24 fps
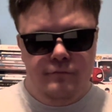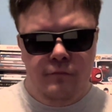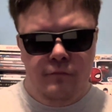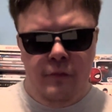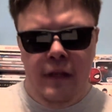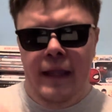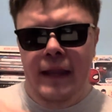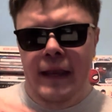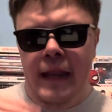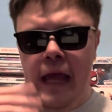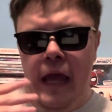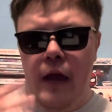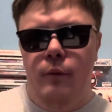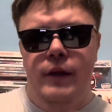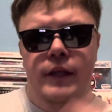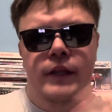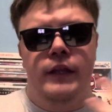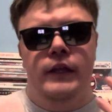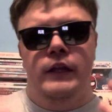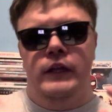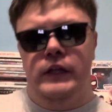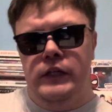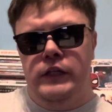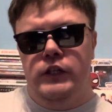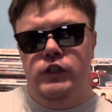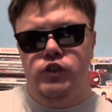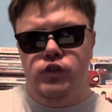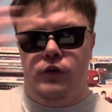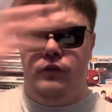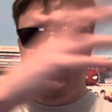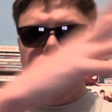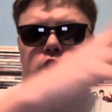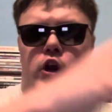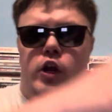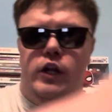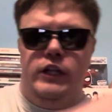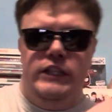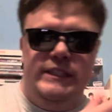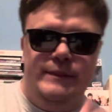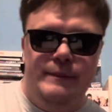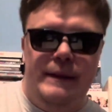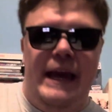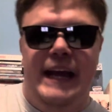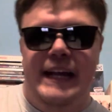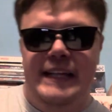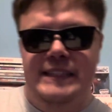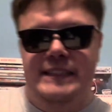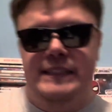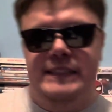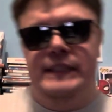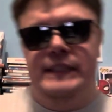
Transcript: and how it sort of harkens back